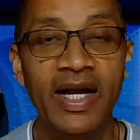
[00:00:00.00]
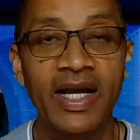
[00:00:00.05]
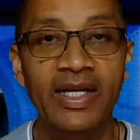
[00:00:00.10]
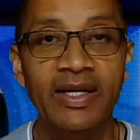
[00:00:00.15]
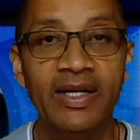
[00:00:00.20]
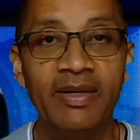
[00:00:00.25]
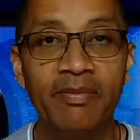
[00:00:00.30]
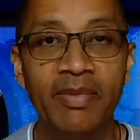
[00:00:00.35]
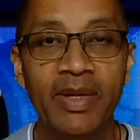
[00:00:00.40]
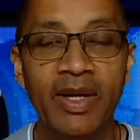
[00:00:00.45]

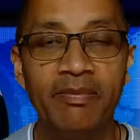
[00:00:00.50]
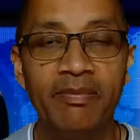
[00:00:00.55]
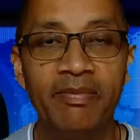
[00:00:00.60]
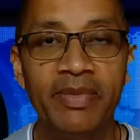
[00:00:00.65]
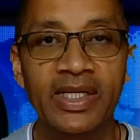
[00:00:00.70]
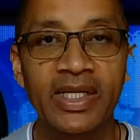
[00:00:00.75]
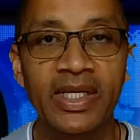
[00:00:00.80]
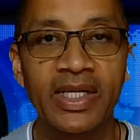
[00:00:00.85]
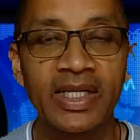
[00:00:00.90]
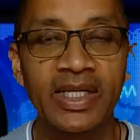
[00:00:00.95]
divided,
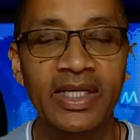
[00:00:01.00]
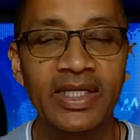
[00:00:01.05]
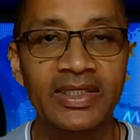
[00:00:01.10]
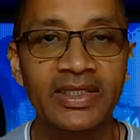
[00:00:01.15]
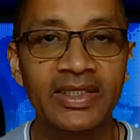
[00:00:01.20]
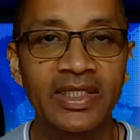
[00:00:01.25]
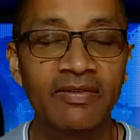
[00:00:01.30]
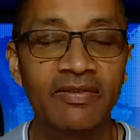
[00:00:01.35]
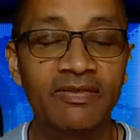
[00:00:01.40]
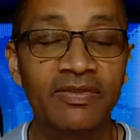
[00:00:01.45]
but
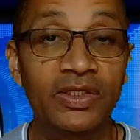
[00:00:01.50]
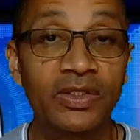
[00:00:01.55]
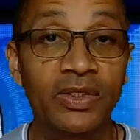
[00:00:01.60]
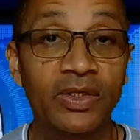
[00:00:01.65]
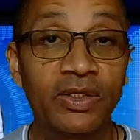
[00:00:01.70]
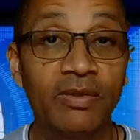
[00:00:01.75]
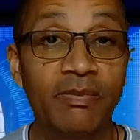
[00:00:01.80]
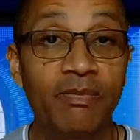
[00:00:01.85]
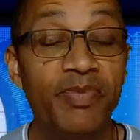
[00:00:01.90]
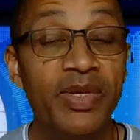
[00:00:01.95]
because of
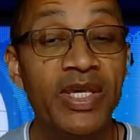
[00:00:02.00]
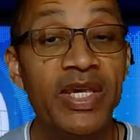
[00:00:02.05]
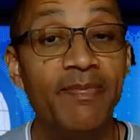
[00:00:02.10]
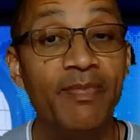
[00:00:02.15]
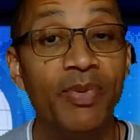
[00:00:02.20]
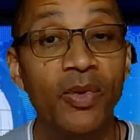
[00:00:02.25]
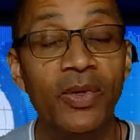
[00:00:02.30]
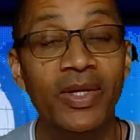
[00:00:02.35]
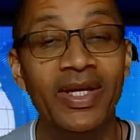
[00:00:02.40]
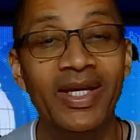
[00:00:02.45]
certain
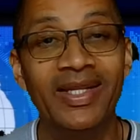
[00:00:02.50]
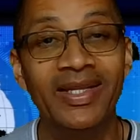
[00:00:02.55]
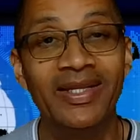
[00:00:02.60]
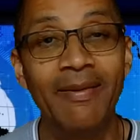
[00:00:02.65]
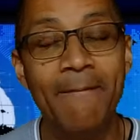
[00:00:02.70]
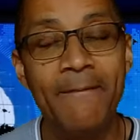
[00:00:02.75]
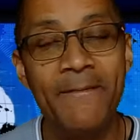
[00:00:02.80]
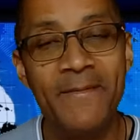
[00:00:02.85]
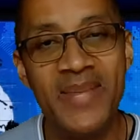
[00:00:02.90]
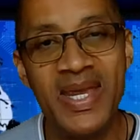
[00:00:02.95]
people
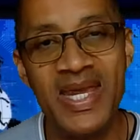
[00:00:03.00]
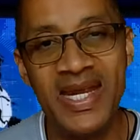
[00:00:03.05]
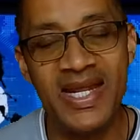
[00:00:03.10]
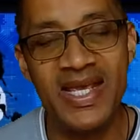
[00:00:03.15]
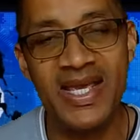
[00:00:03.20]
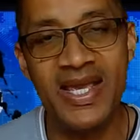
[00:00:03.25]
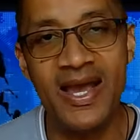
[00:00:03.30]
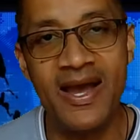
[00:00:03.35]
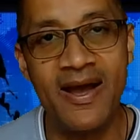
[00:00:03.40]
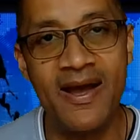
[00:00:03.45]
in the
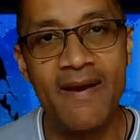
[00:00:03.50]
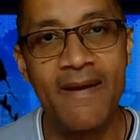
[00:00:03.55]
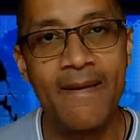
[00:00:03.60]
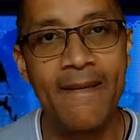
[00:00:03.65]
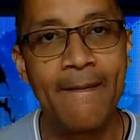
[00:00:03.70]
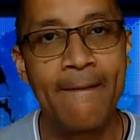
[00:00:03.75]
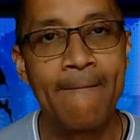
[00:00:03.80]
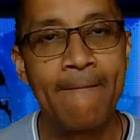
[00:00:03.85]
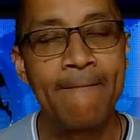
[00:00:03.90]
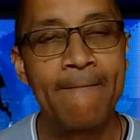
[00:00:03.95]
media,
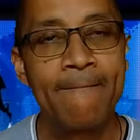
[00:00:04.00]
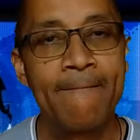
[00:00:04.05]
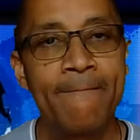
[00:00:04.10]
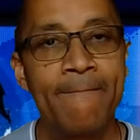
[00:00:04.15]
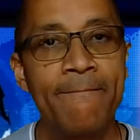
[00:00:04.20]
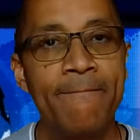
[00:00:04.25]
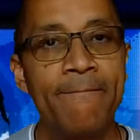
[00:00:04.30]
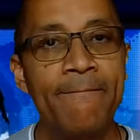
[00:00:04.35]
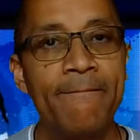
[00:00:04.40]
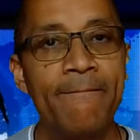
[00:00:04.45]

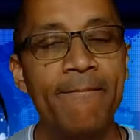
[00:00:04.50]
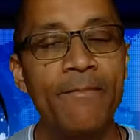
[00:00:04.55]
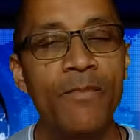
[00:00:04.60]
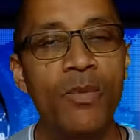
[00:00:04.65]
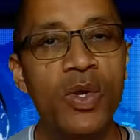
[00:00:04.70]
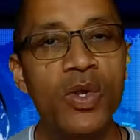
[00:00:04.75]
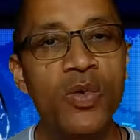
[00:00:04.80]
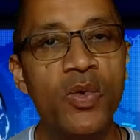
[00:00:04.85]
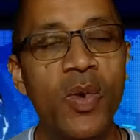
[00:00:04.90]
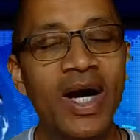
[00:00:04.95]

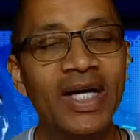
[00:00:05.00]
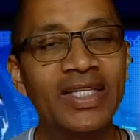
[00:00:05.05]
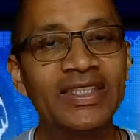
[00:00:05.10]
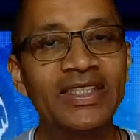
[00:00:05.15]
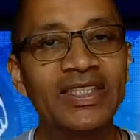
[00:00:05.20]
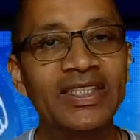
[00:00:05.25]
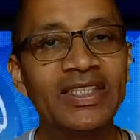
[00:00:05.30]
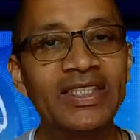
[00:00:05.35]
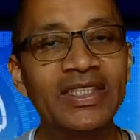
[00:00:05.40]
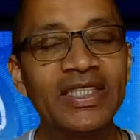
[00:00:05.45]
we
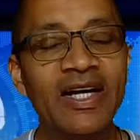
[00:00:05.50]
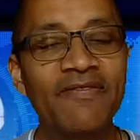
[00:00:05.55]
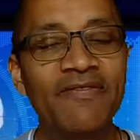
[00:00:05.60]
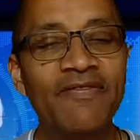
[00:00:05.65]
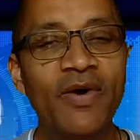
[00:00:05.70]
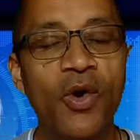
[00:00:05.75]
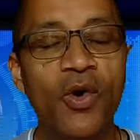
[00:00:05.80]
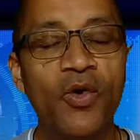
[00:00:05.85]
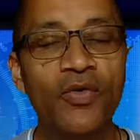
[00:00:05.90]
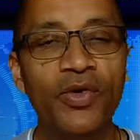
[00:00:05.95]
watch this
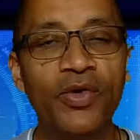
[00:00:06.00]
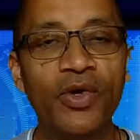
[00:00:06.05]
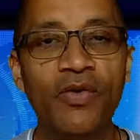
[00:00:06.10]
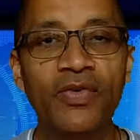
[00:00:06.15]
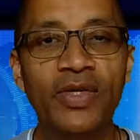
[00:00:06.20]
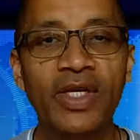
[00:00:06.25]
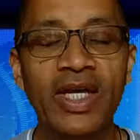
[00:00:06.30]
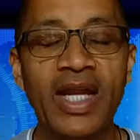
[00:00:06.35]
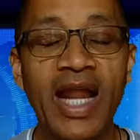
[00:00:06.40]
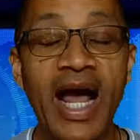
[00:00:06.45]
stuff over and
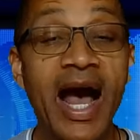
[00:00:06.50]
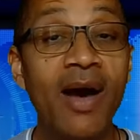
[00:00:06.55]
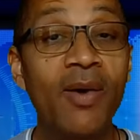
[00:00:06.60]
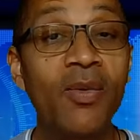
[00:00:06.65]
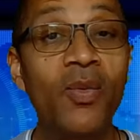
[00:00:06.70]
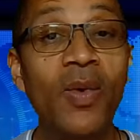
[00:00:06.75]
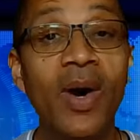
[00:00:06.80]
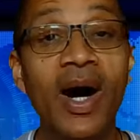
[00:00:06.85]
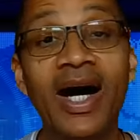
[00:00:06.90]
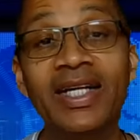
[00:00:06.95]
over again.
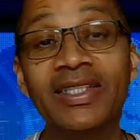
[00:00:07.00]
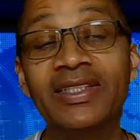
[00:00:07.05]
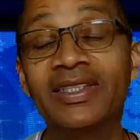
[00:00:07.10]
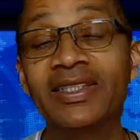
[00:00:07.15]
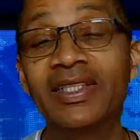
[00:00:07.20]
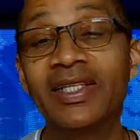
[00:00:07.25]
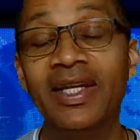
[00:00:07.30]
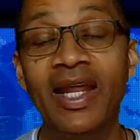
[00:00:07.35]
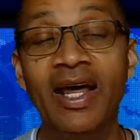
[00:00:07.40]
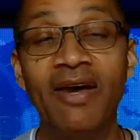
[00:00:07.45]
I
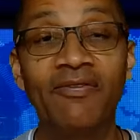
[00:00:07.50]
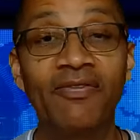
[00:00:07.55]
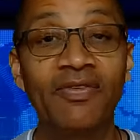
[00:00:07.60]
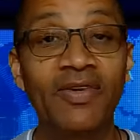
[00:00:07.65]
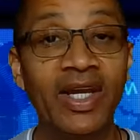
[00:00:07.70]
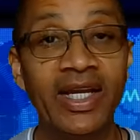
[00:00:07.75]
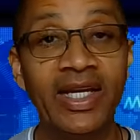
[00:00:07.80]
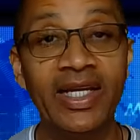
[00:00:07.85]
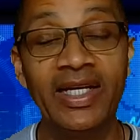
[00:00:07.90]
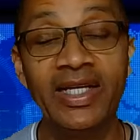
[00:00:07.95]
watch
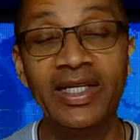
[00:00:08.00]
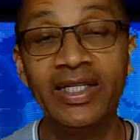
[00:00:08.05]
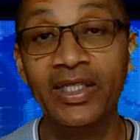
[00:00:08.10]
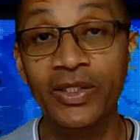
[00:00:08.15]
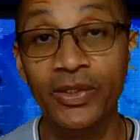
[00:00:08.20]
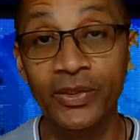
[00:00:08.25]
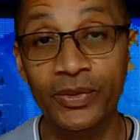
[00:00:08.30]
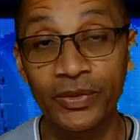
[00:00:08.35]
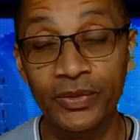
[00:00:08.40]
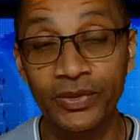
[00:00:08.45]

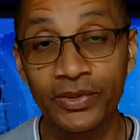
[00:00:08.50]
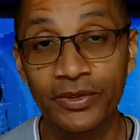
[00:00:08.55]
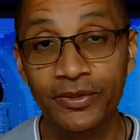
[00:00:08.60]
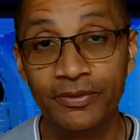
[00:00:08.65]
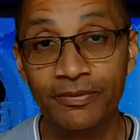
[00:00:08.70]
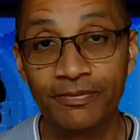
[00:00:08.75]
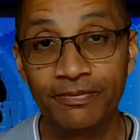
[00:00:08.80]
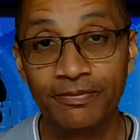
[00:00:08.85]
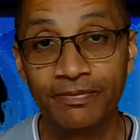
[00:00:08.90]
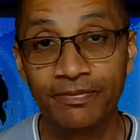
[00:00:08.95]
left-leaning
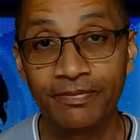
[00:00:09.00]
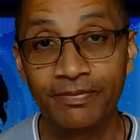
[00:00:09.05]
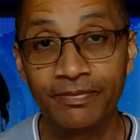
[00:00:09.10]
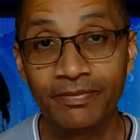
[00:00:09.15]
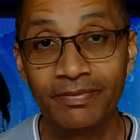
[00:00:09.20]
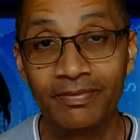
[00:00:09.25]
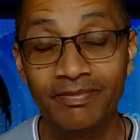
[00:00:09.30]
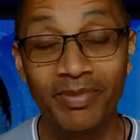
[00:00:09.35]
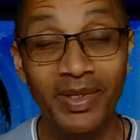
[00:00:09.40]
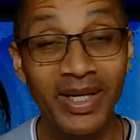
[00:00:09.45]
news,
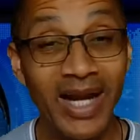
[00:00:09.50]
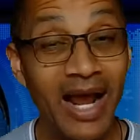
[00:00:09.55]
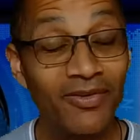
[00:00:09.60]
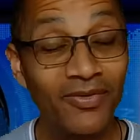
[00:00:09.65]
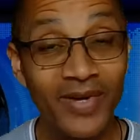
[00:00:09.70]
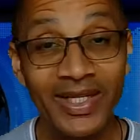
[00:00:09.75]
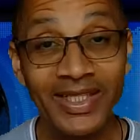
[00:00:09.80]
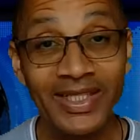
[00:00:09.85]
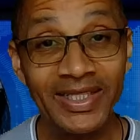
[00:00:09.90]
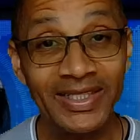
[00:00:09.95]
but
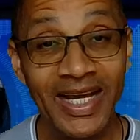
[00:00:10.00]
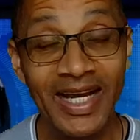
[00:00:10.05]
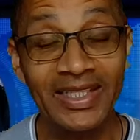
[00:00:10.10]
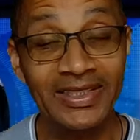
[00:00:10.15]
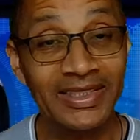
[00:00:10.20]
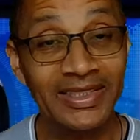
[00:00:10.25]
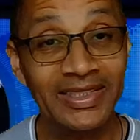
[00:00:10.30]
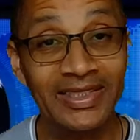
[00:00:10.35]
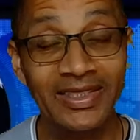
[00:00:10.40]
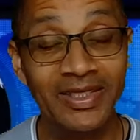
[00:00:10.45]
I
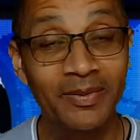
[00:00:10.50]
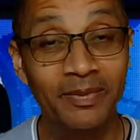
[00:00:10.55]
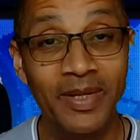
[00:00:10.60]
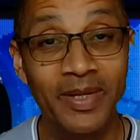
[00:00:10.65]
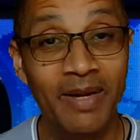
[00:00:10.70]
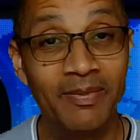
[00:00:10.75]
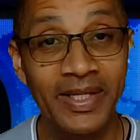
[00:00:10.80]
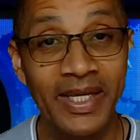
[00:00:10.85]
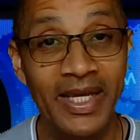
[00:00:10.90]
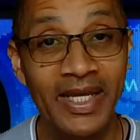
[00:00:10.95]
recognize it's still
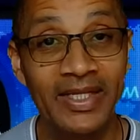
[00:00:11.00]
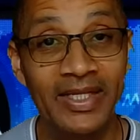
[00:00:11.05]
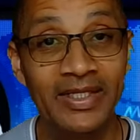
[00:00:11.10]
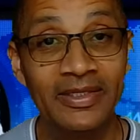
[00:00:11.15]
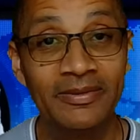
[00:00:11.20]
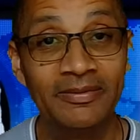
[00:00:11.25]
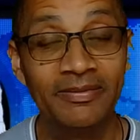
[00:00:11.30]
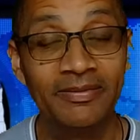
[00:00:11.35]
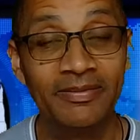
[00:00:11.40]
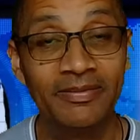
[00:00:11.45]

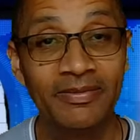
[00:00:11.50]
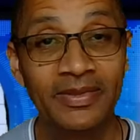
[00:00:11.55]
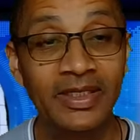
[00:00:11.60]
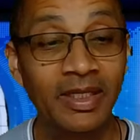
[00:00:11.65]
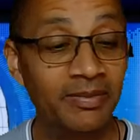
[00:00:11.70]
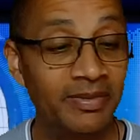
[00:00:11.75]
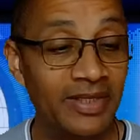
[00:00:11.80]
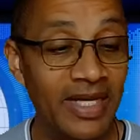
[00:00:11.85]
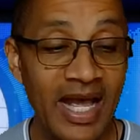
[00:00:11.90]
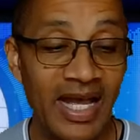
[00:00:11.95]
propaganda.
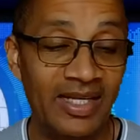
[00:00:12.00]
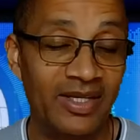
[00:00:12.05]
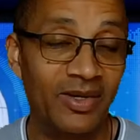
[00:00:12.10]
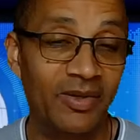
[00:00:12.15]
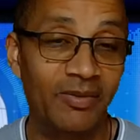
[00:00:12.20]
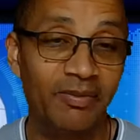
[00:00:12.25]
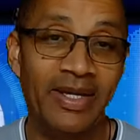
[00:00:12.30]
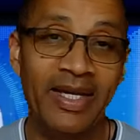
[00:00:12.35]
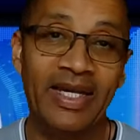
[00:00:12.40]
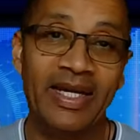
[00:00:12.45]
Sometimes I
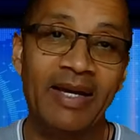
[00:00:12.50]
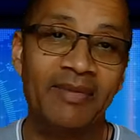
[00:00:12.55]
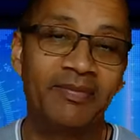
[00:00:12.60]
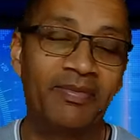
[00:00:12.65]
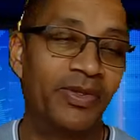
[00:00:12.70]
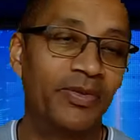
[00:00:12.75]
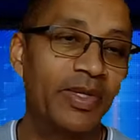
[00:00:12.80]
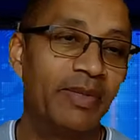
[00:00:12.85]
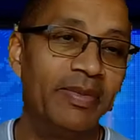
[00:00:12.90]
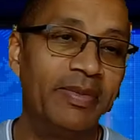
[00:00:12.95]
go, man,
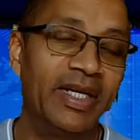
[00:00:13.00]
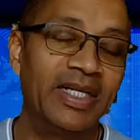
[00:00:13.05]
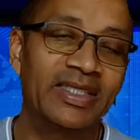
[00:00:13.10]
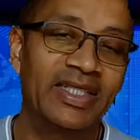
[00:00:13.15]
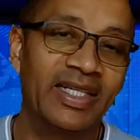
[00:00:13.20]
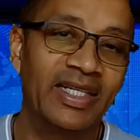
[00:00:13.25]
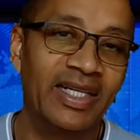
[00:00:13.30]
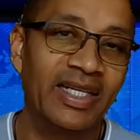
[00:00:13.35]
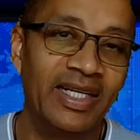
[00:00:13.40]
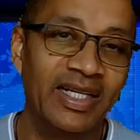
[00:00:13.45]
I'm 3
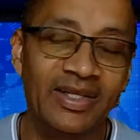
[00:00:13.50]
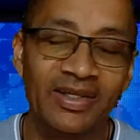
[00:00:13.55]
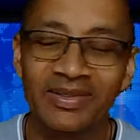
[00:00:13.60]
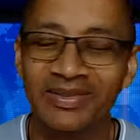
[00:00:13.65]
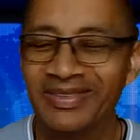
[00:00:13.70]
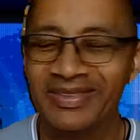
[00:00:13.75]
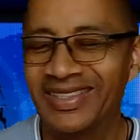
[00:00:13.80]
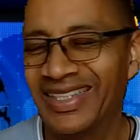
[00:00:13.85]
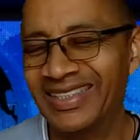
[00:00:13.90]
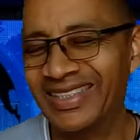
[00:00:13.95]
minutes in and they
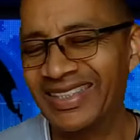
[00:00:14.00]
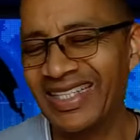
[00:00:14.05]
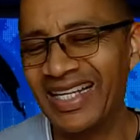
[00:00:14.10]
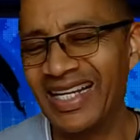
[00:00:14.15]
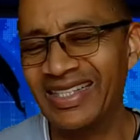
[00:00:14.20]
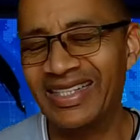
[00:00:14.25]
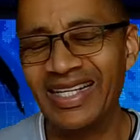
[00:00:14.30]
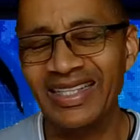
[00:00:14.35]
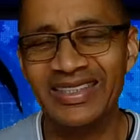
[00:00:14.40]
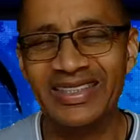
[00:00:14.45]
go, this
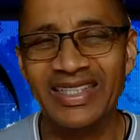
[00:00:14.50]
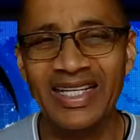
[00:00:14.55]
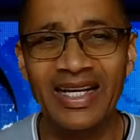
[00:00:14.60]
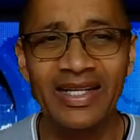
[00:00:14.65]
side,